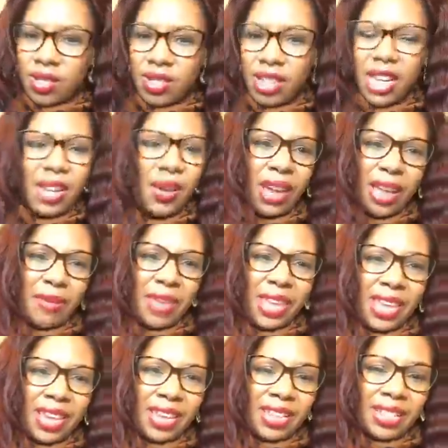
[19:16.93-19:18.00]
Do you know what I
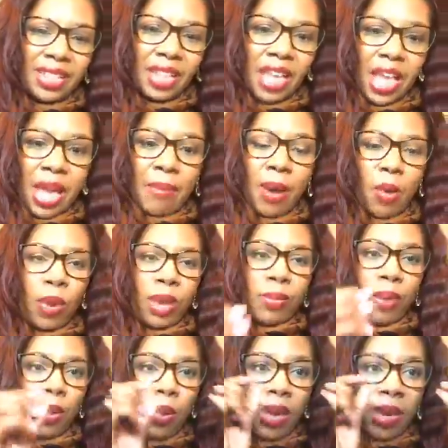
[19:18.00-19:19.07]
mean? But
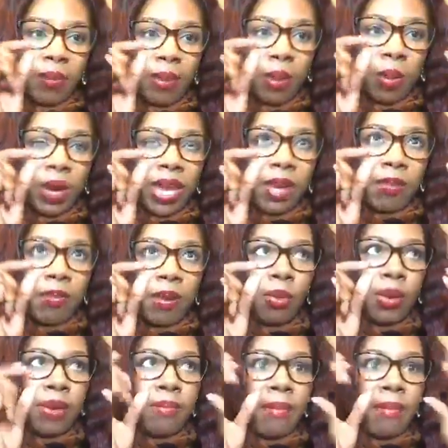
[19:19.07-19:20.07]
we